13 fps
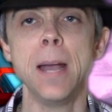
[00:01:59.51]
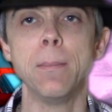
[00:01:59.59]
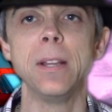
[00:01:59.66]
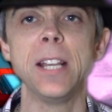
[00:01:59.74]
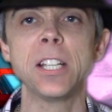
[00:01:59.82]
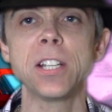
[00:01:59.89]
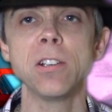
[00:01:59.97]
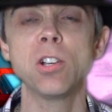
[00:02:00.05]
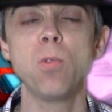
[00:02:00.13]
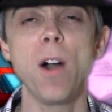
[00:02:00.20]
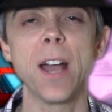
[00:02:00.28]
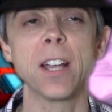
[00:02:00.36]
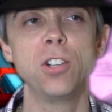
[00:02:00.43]
But there's some
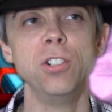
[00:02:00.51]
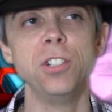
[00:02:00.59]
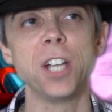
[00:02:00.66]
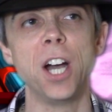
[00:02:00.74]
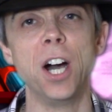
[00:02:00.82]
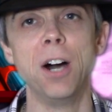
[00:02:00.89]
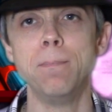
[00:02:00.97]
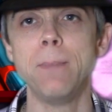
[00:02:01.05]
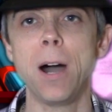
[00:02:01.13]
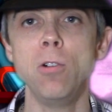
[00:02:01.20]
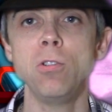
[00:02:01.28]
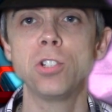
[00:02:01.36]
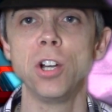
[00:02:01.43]
quite good
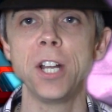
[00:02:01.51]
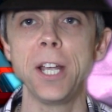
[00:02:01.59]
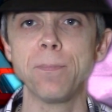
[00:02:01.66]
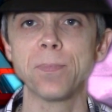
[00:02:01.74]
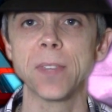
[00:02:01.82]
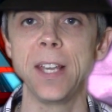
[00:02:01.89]
modes on it.